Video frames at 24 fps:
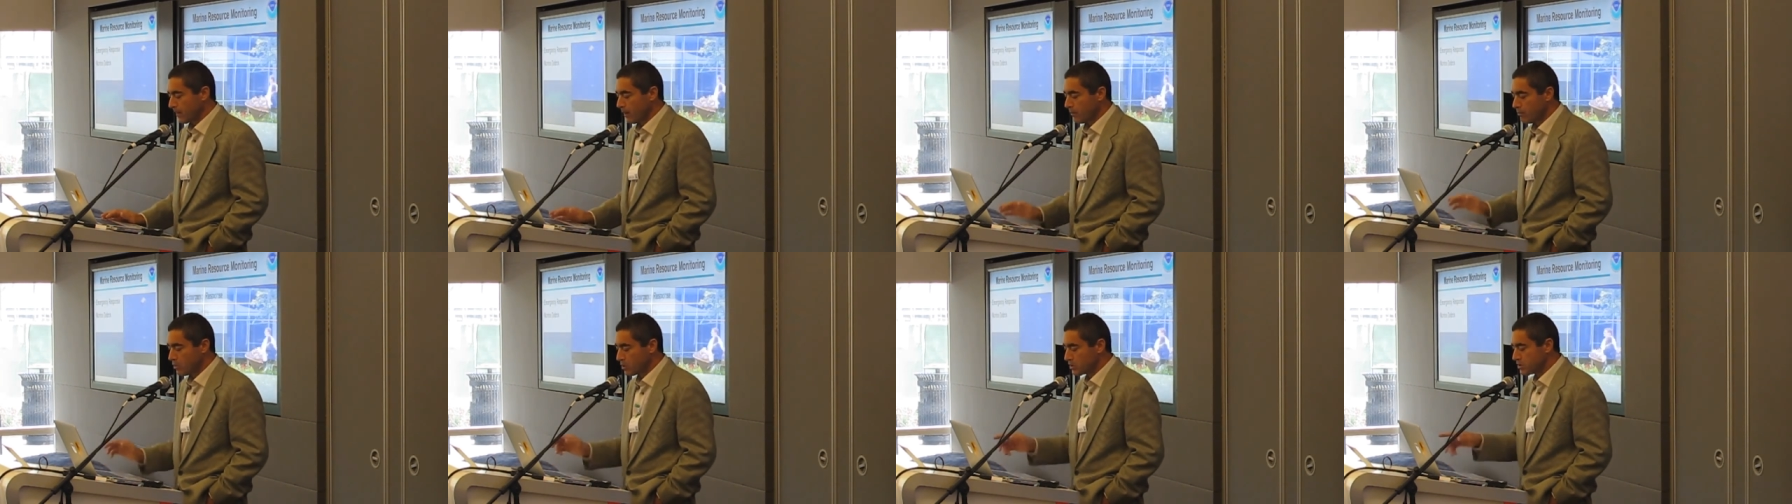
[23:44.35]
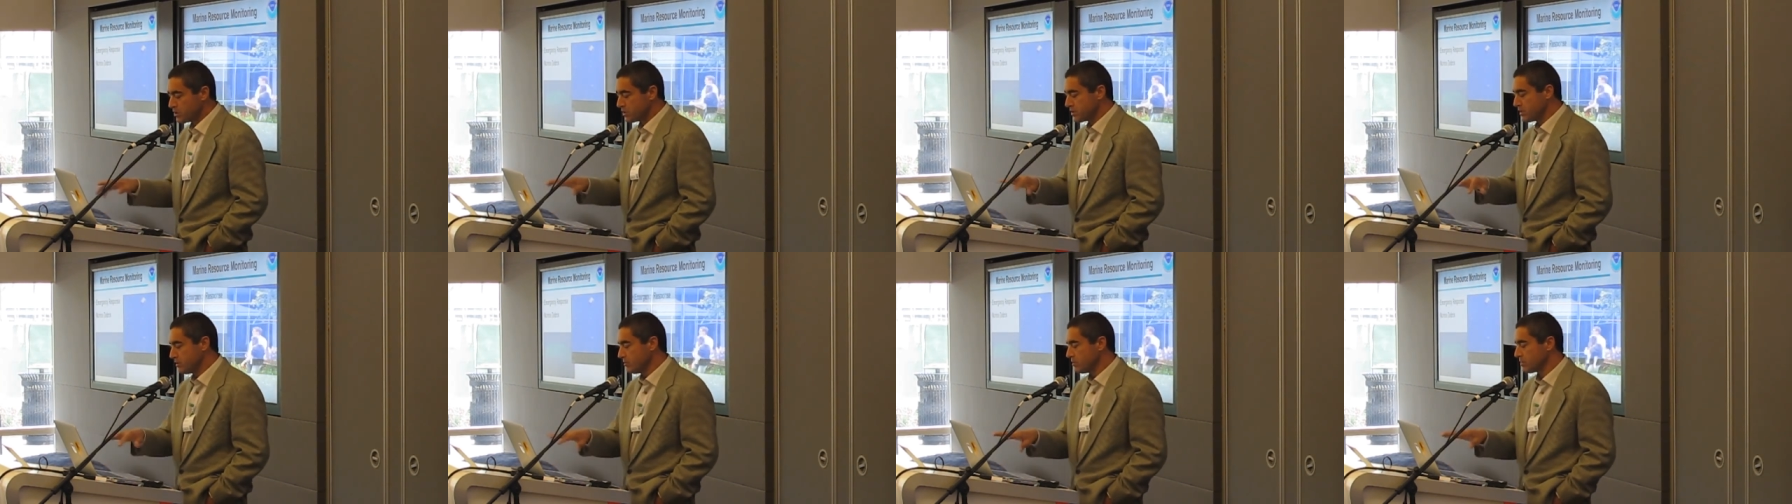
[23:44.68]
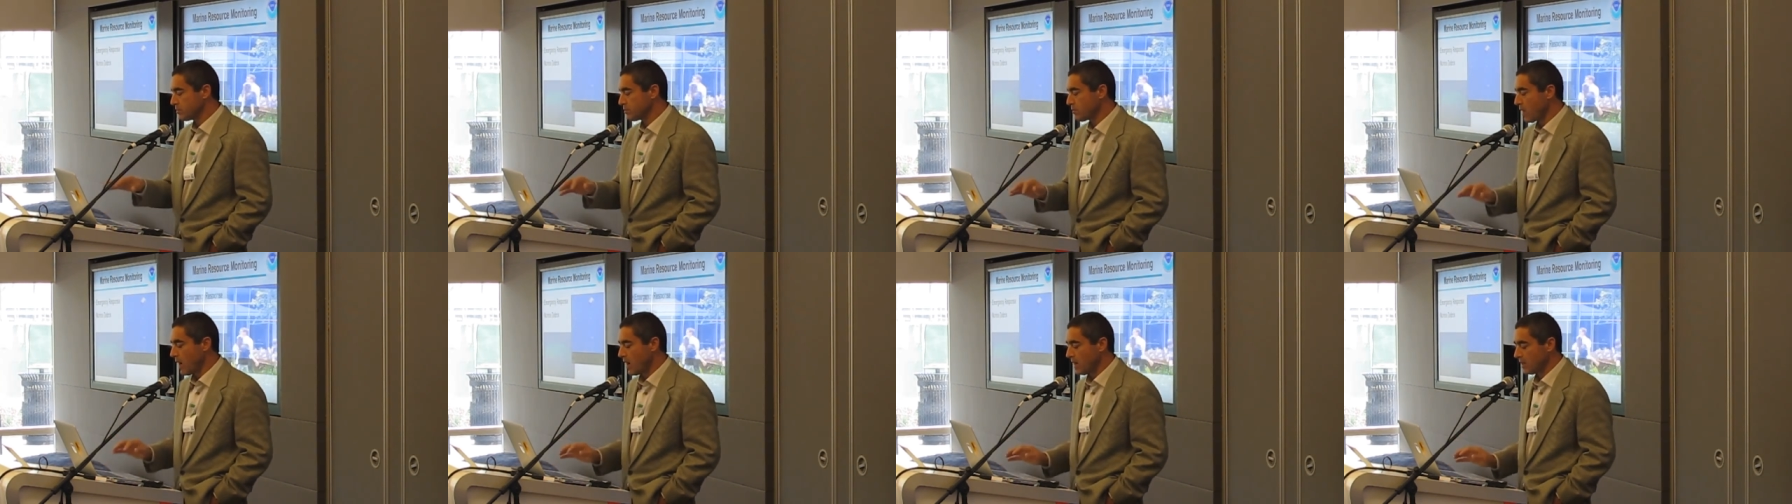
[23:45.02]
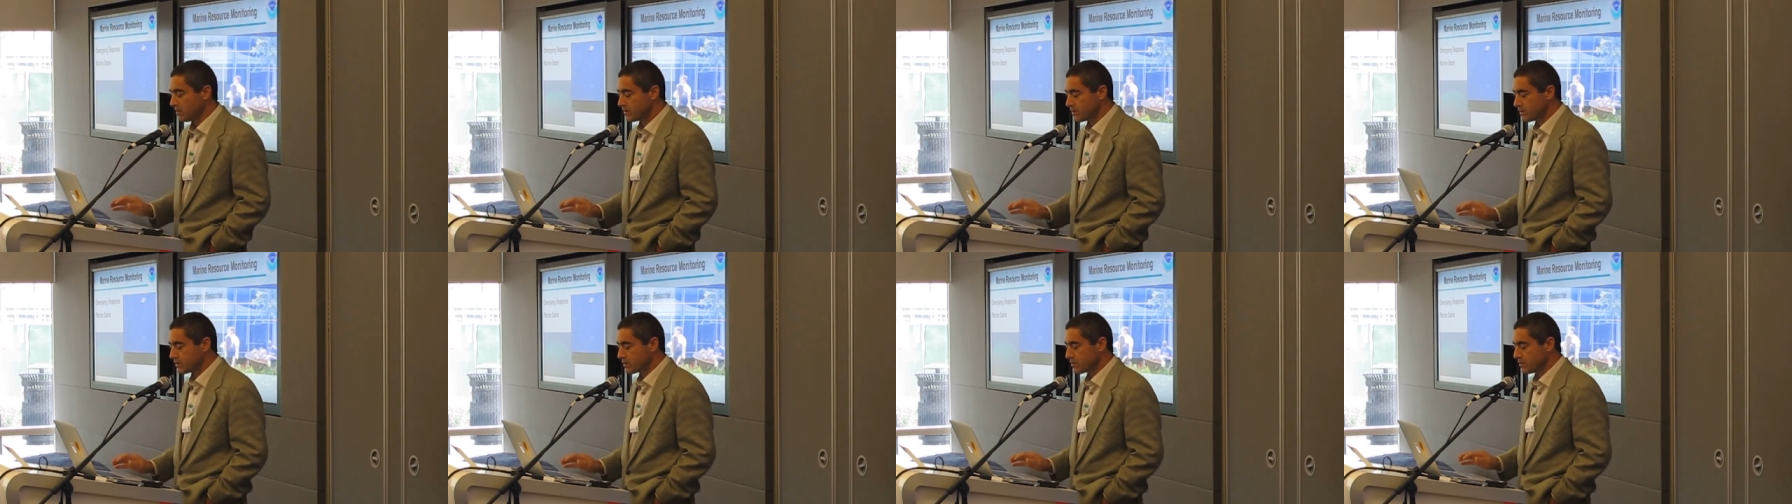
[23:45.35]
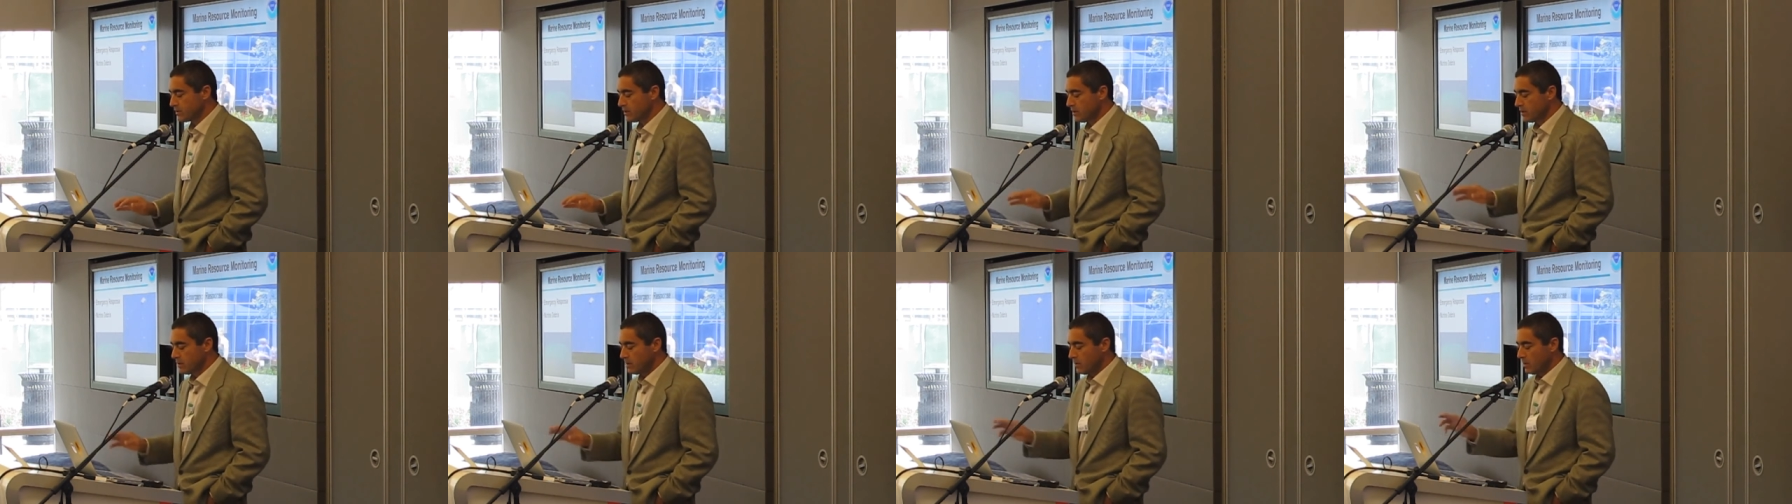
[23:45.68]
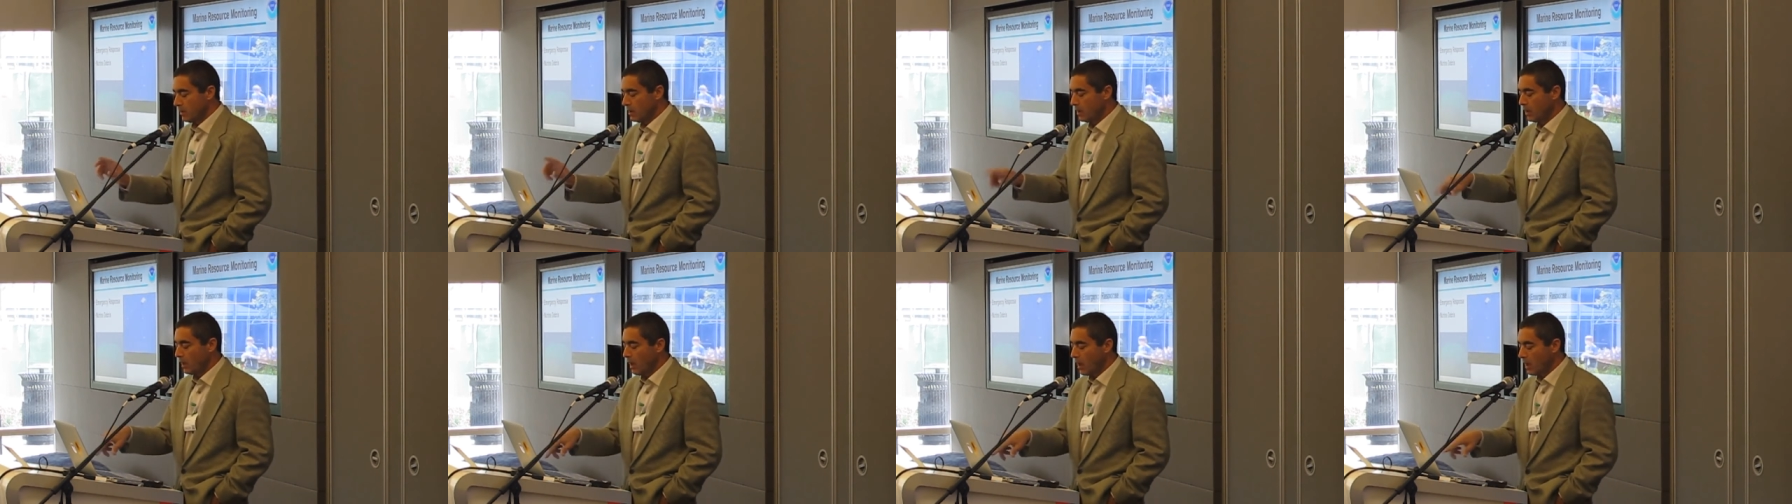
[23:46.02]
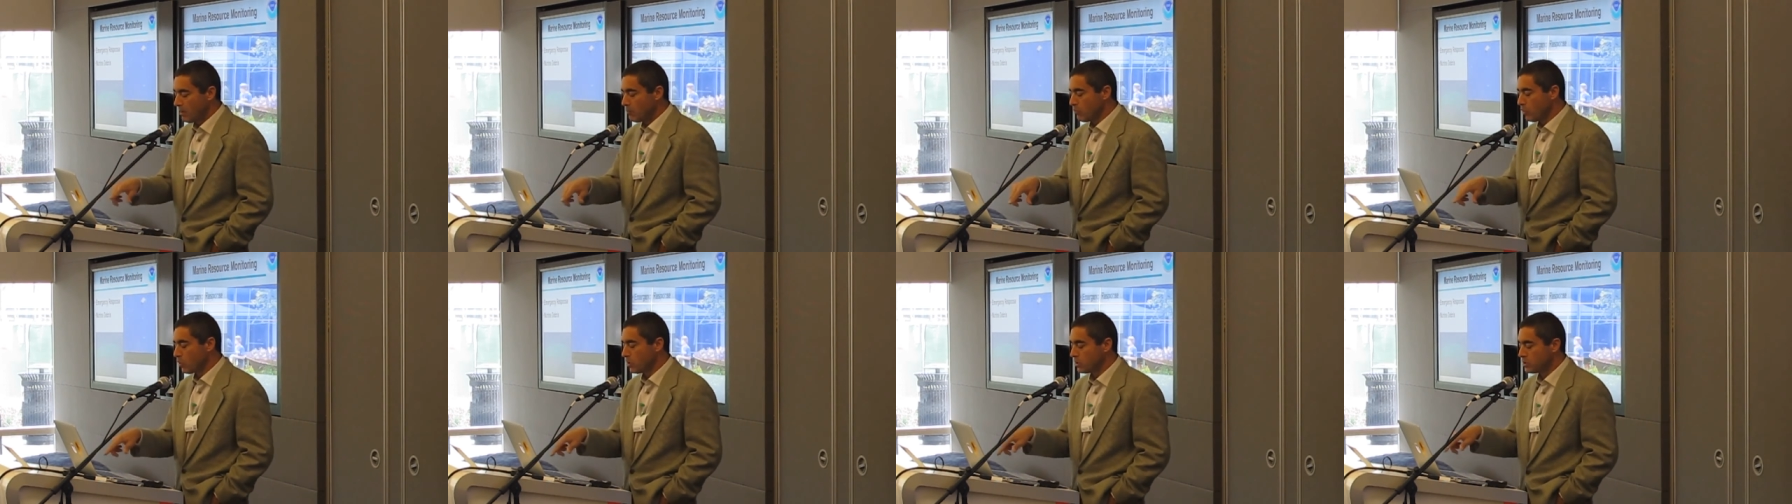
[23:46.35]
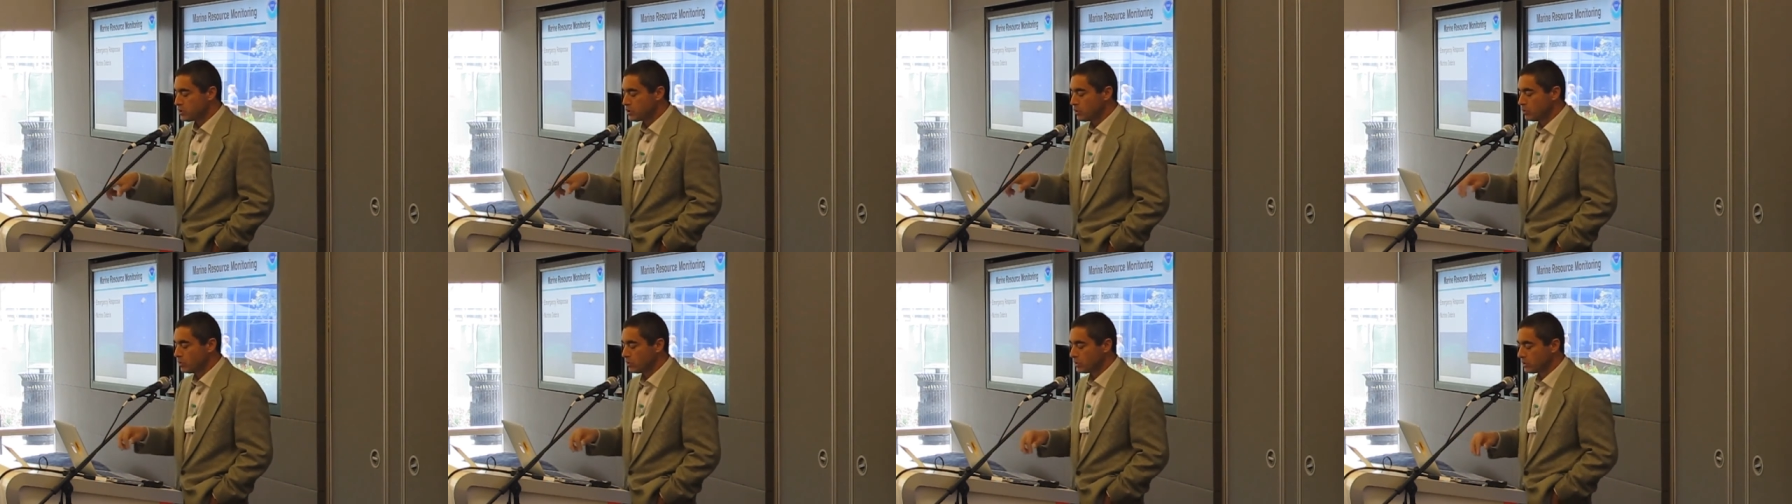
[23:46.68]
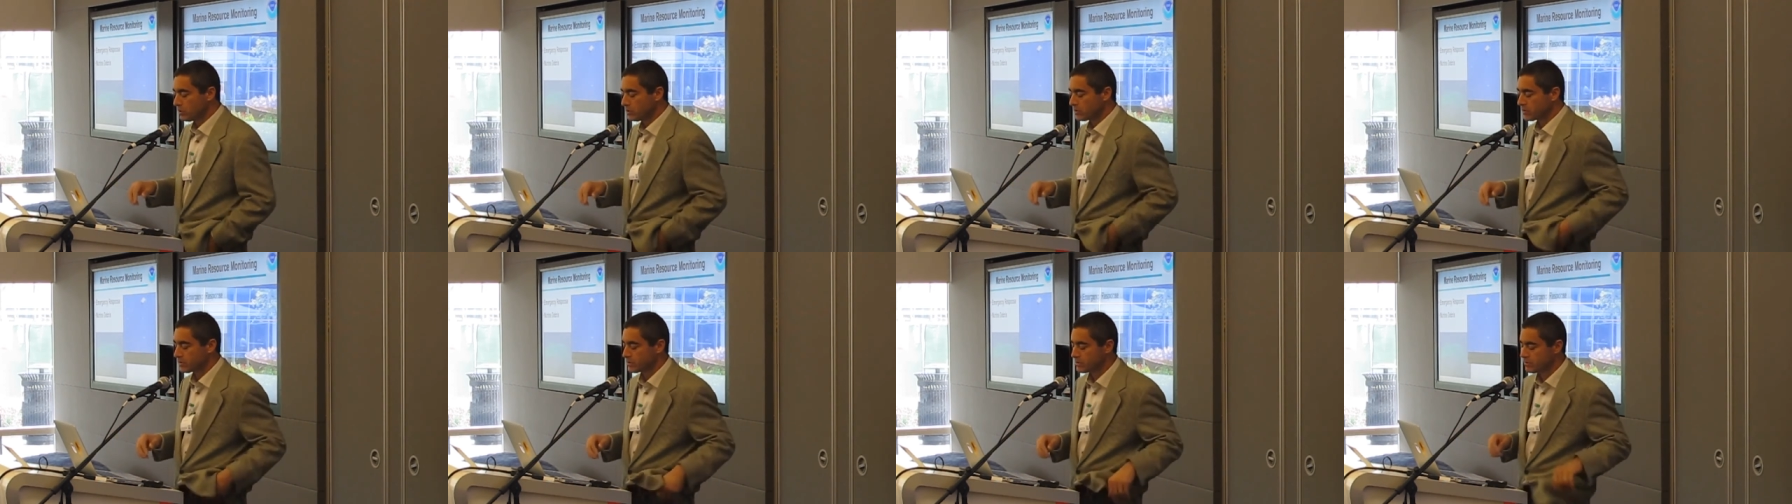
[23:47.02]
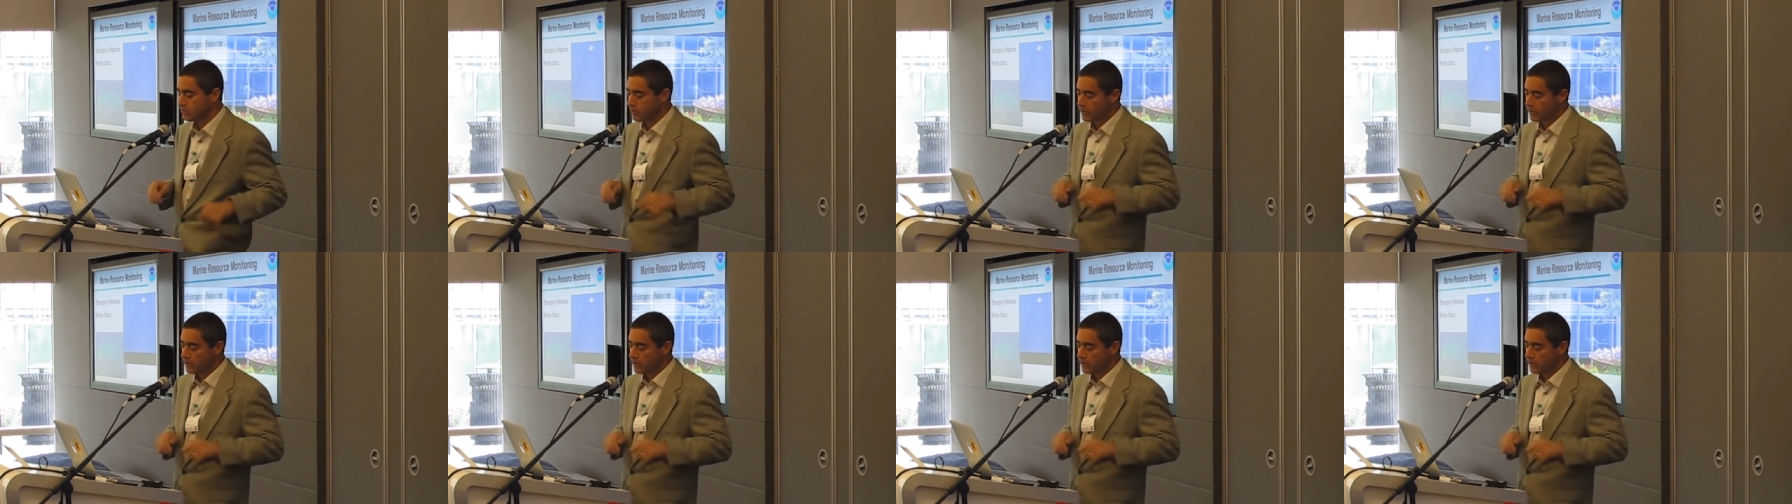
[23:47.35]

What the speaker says: Emergency response, onboard tools